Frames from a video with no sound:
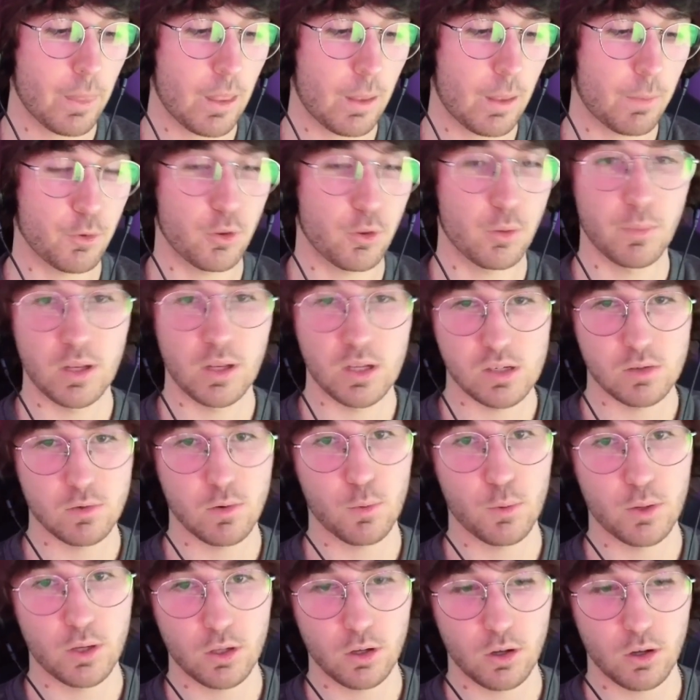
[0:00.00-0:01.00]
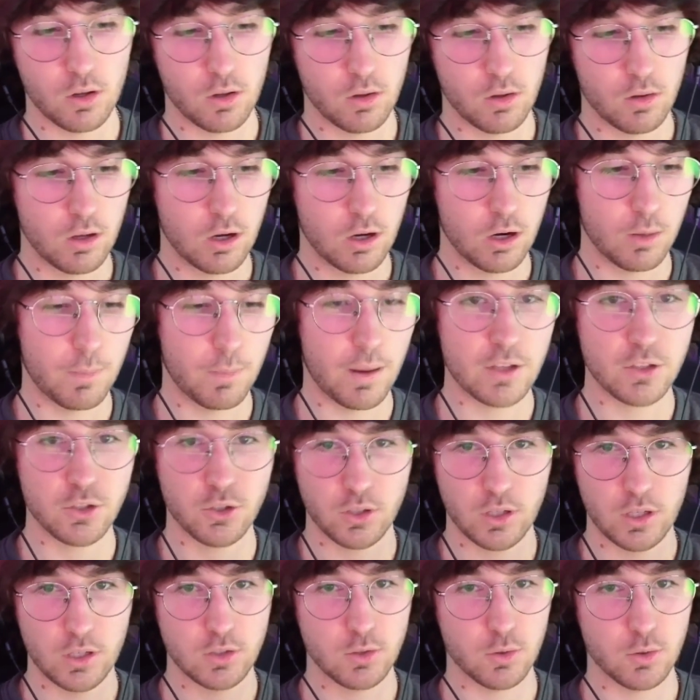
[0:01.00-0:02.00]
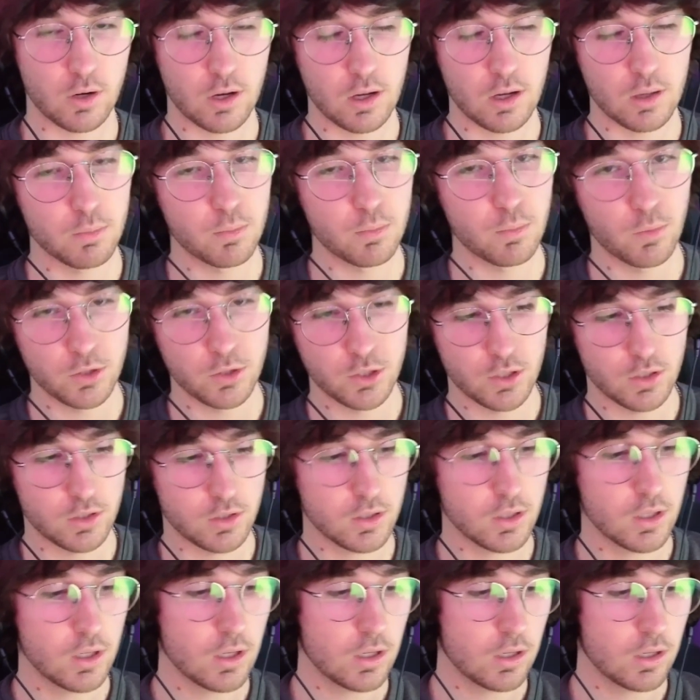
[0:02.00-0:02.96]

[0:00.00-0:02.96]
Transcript: through the means of what we call our master key store hub, which is,